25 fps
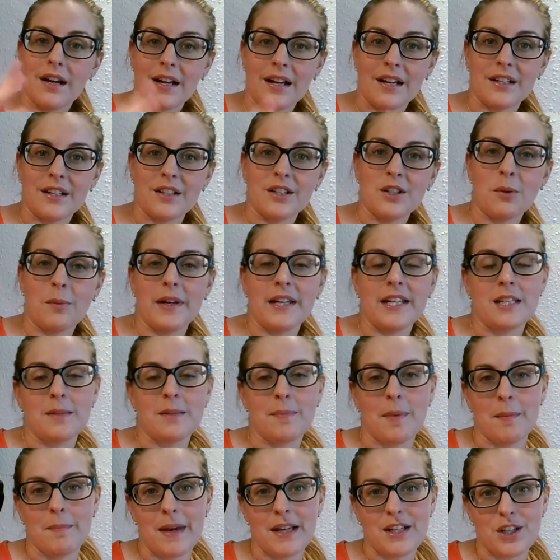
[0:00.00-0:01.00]
it normally needs to
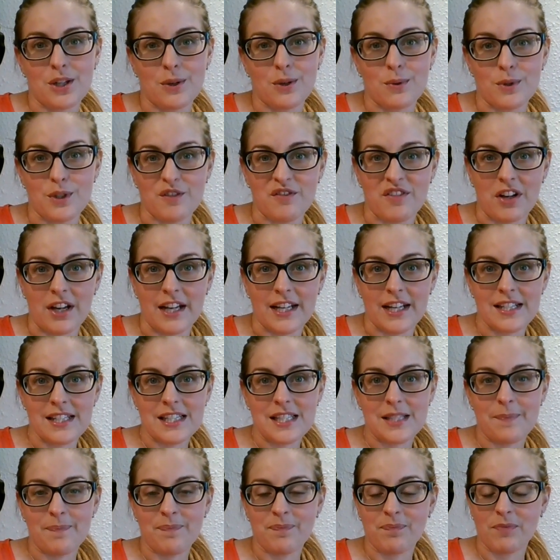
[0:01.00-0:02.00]
be a medical
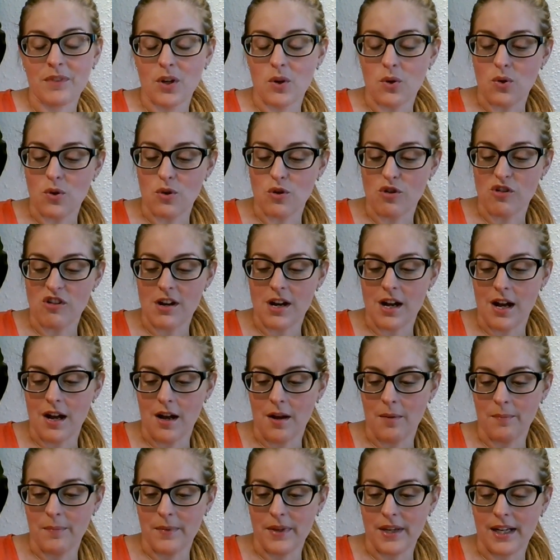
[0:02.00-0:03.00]
device or
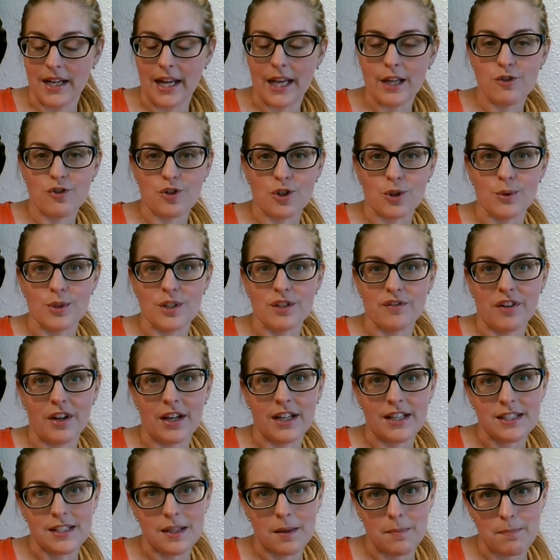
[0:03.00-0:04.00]
electrical
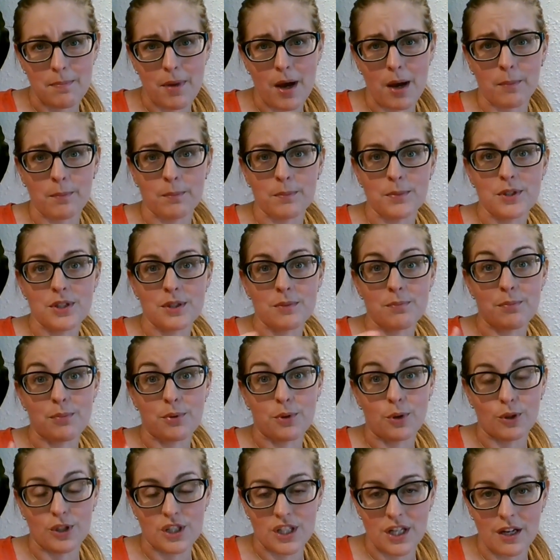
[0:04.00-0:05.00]
device that pumps
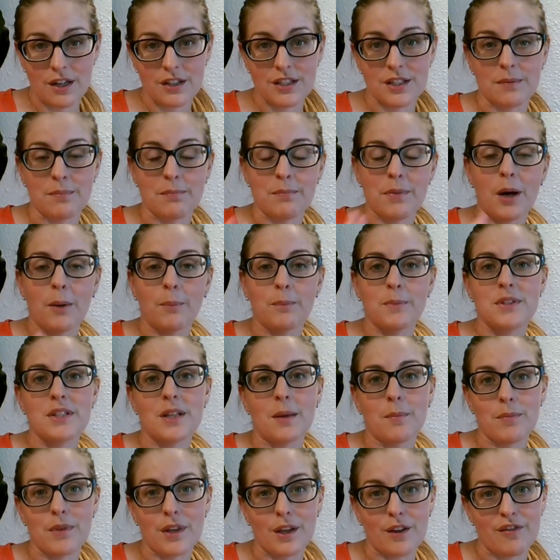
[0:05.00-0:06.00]
product and pumps
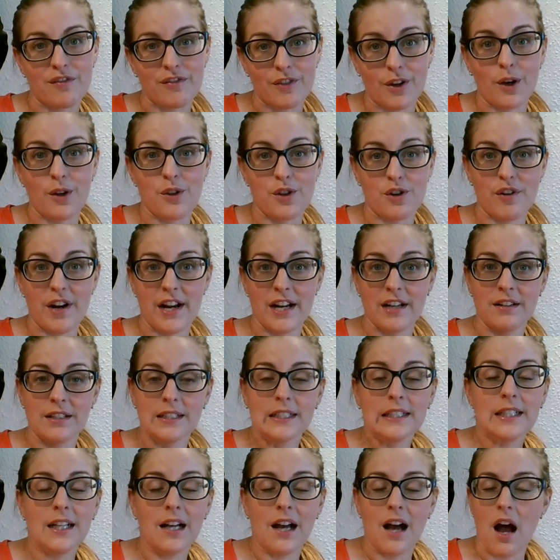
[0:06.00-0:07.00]
something further in.
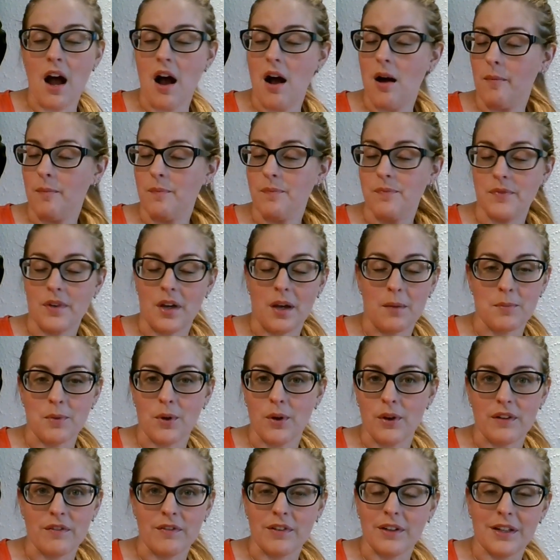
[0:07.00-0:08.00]
I'm
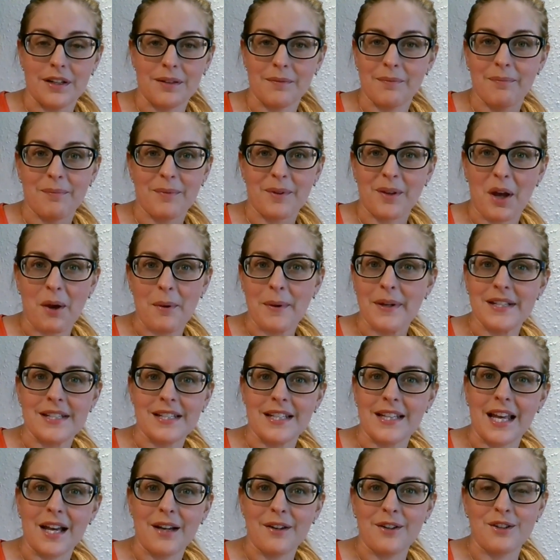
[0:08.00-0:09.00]
not even going to go into
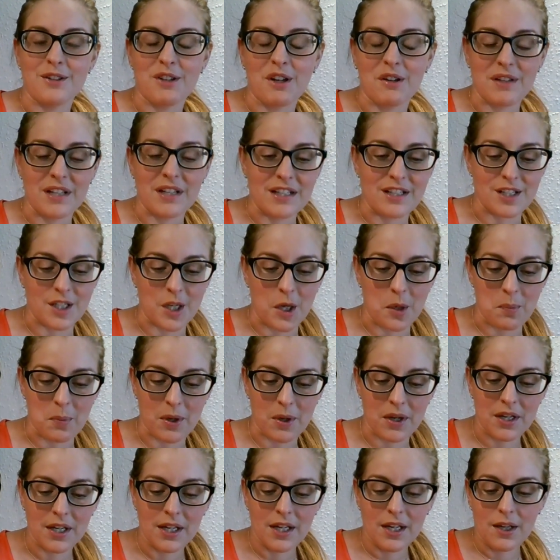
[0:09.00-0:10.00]
that, you don't need to know,
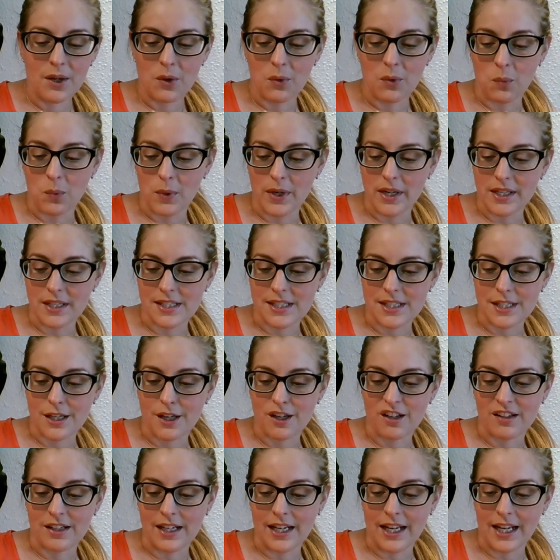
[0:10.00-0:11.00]
but we
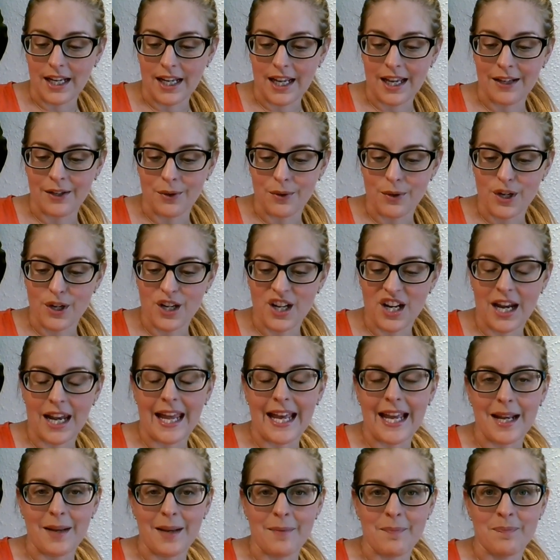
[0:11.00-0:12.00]
certainly cannot
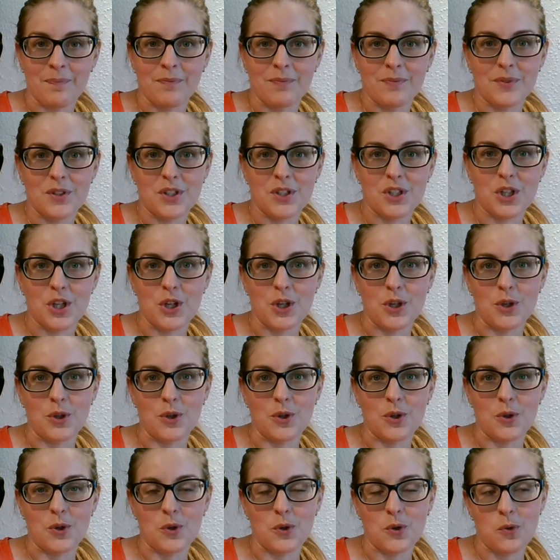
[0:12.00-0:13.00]
claim
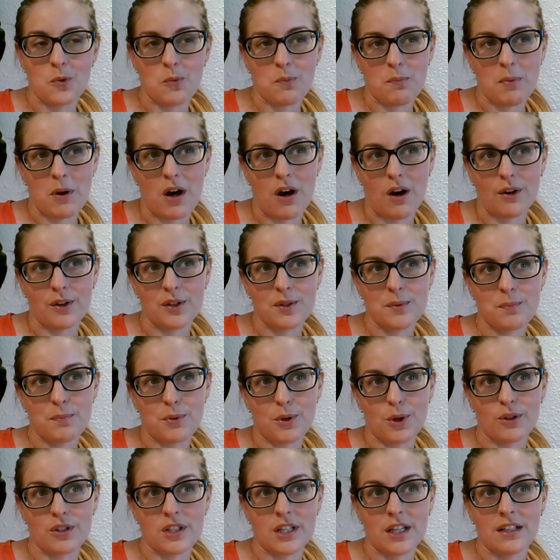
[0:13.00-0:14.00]
to pass
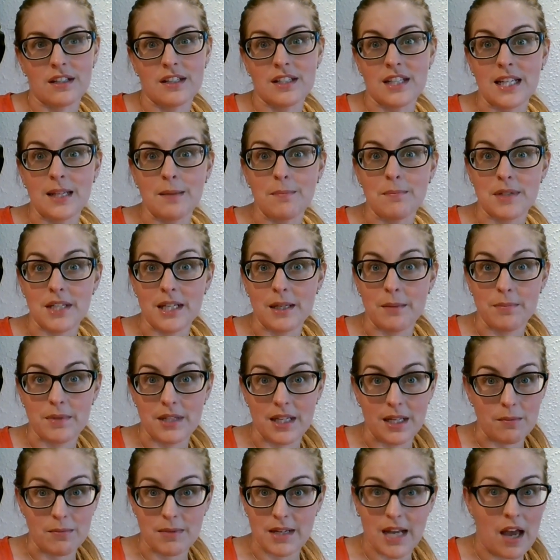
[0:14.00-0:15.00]
product
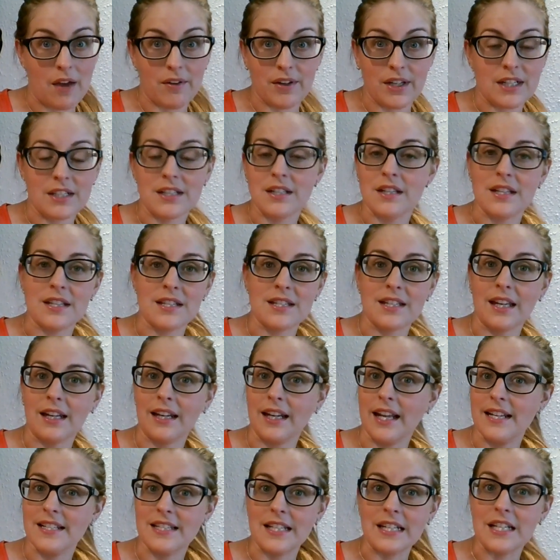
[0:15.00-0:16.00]
deep down into the skin
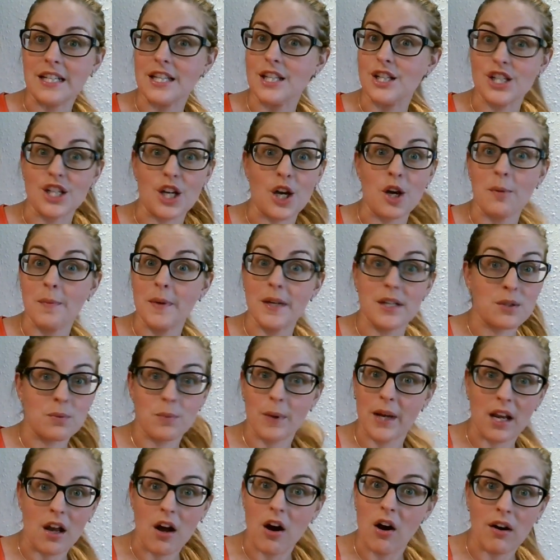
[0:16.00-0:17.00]
layers, into the dermis. We
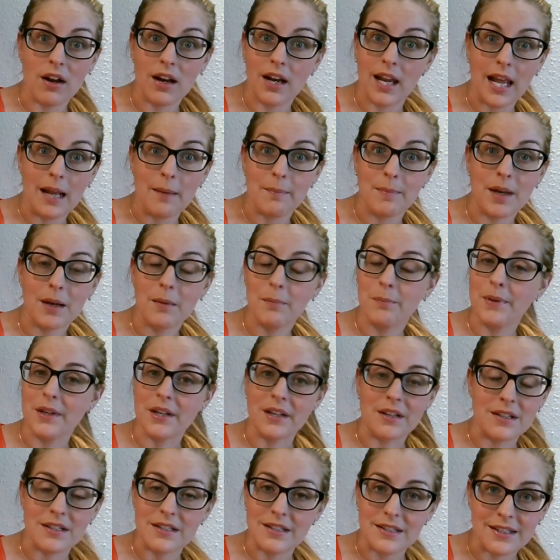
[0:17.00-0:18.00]
can't claim that
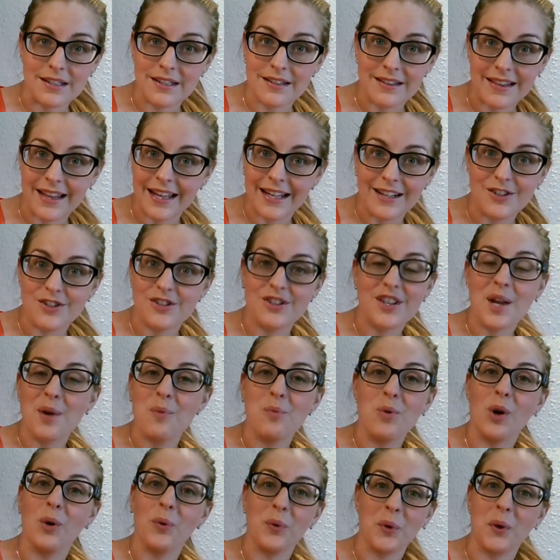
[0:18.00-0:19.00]
because they
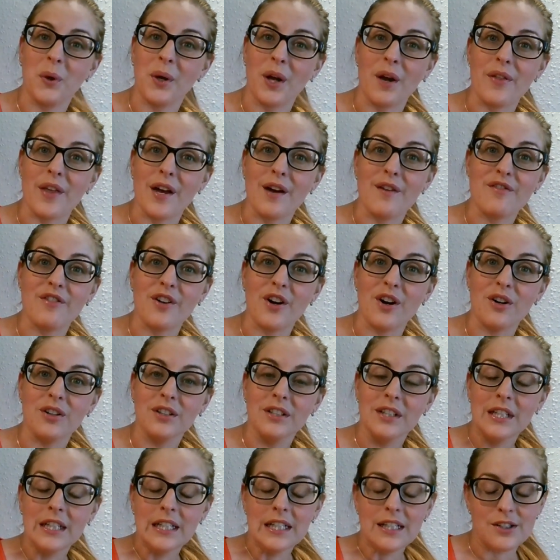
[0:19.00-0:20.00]
will not go that far.
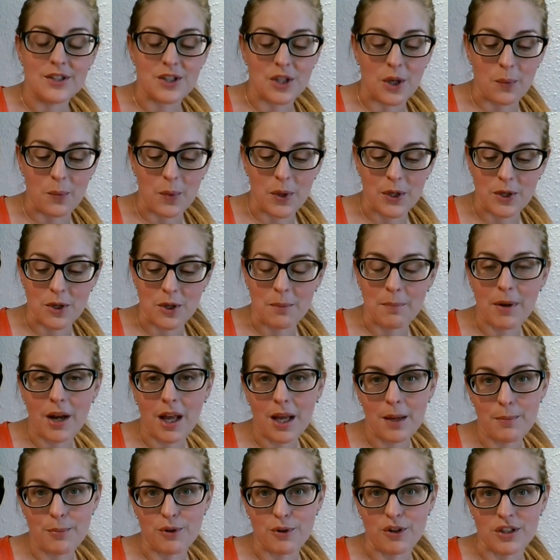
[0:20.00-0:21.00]
So when you
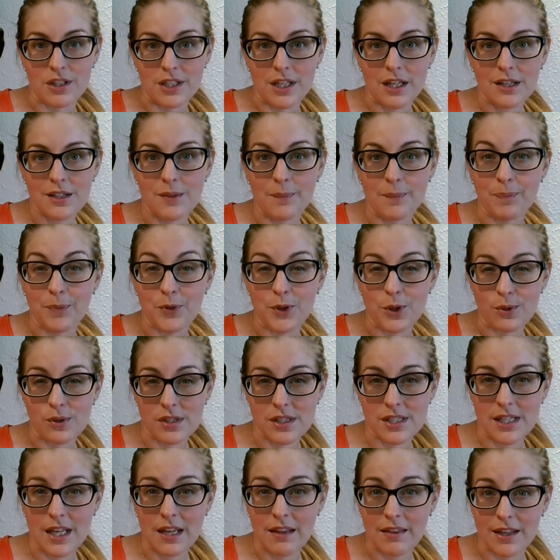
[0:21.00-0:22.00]
apply product, and you'll
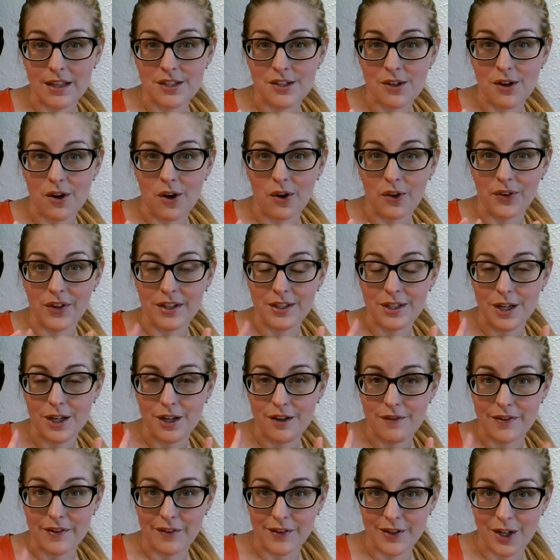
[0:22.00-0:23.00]
see this on, I don't know
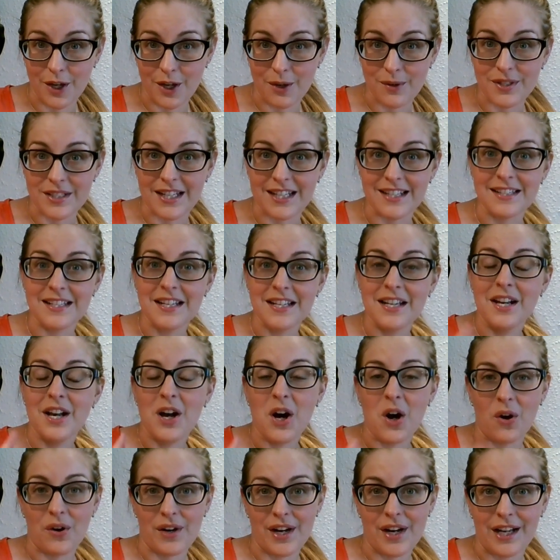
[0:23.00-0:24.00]
if you ever noticed,
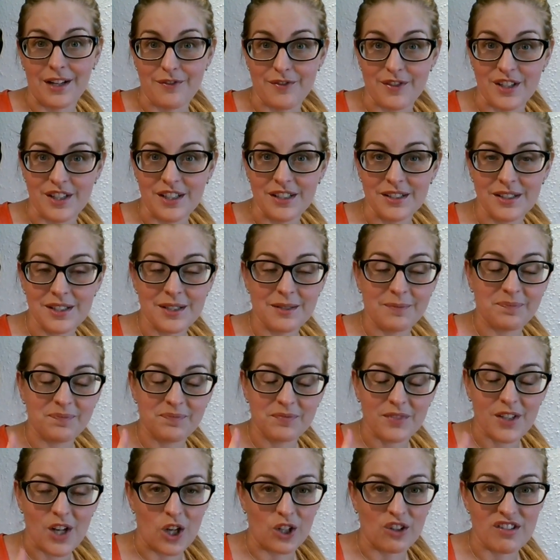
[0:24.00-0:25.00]
on adverts,
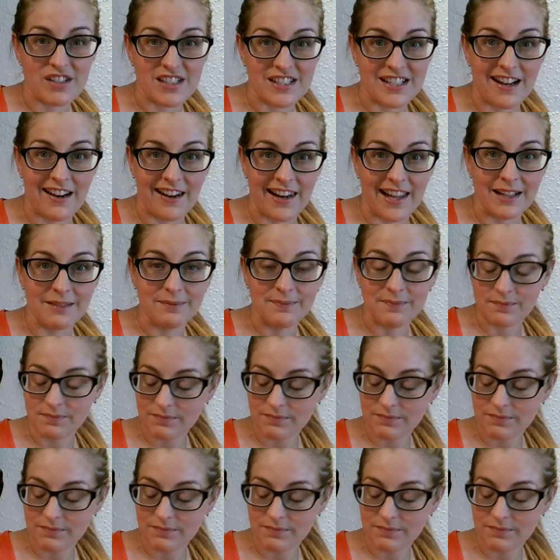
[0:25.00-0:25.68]
on telly,